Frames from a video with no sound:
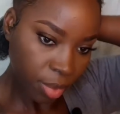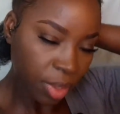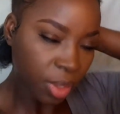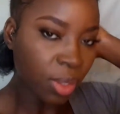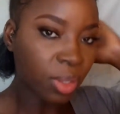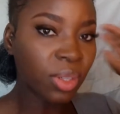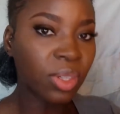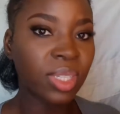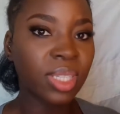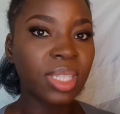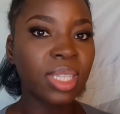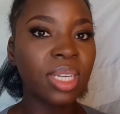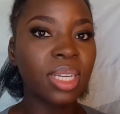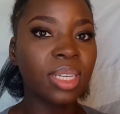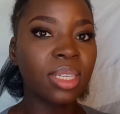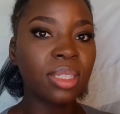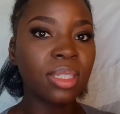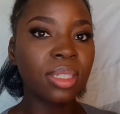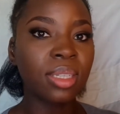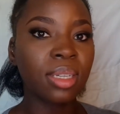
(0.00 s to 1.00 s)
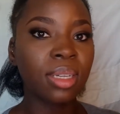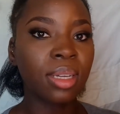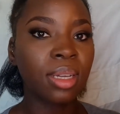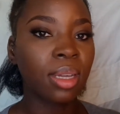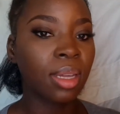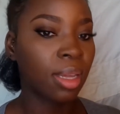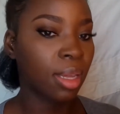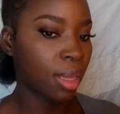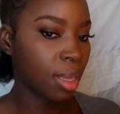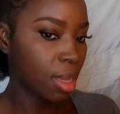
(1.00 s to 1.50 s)
Wanna see it?
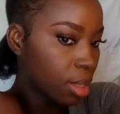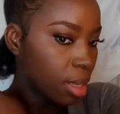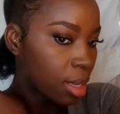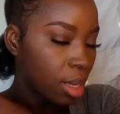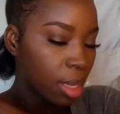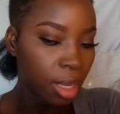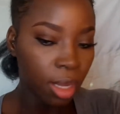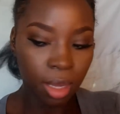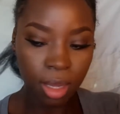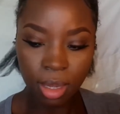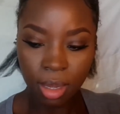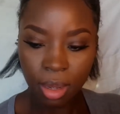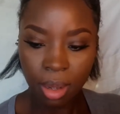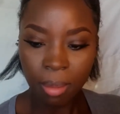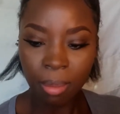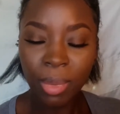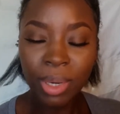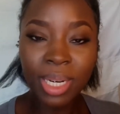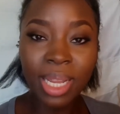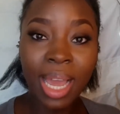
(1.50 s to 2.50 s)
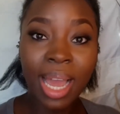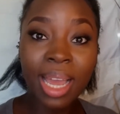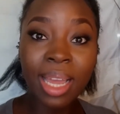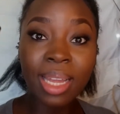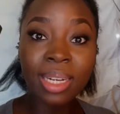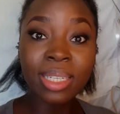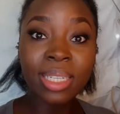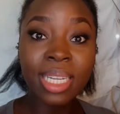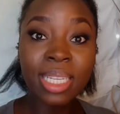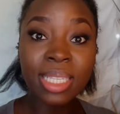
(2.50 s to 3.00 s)
But
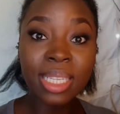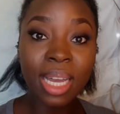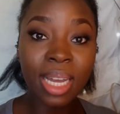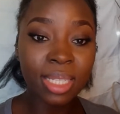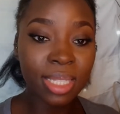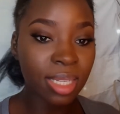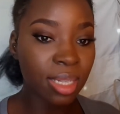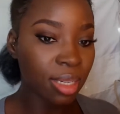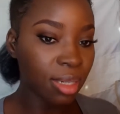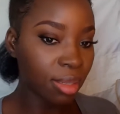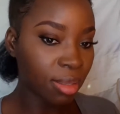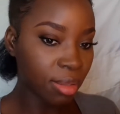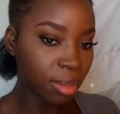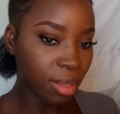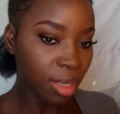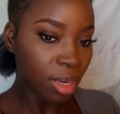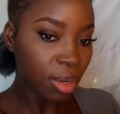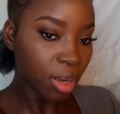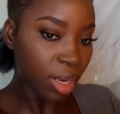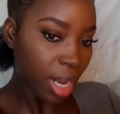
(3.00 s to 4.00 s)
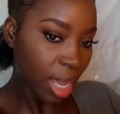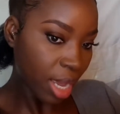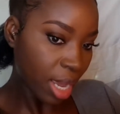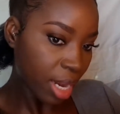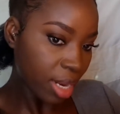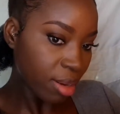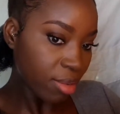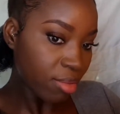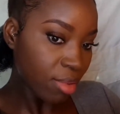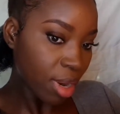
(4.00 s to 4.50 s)
this art, you know, it look like
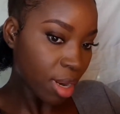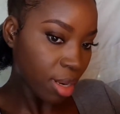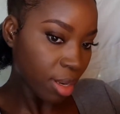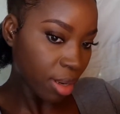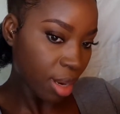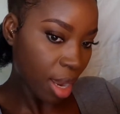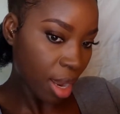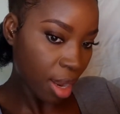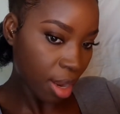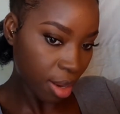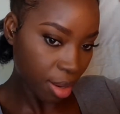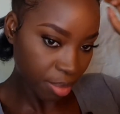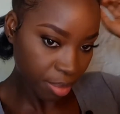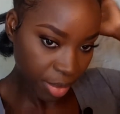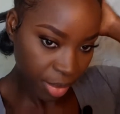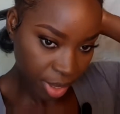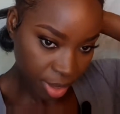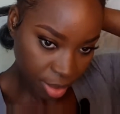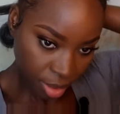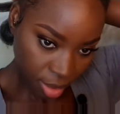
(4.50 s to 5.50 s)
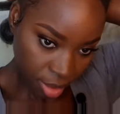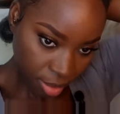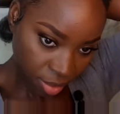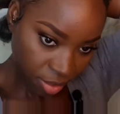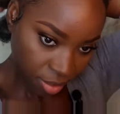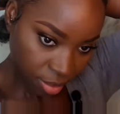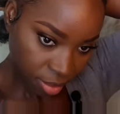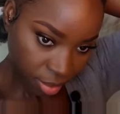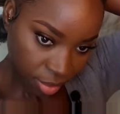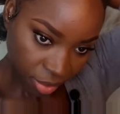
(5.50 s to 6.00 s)
the wrong
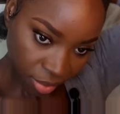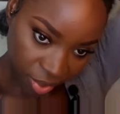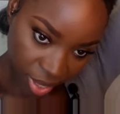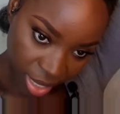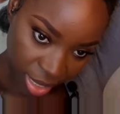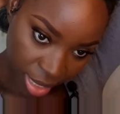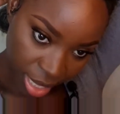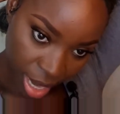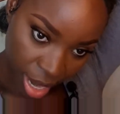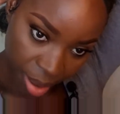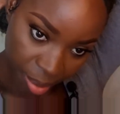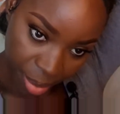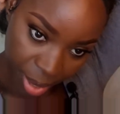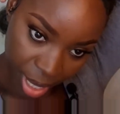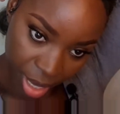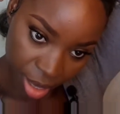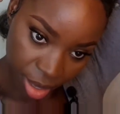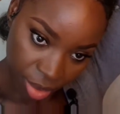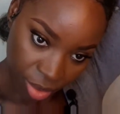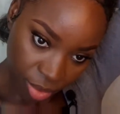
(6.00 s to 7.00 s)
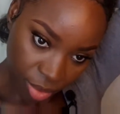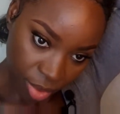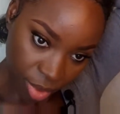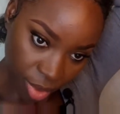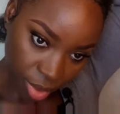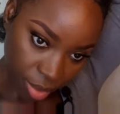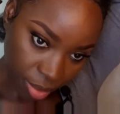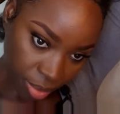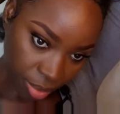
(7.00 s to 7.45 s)
flat iron may I use.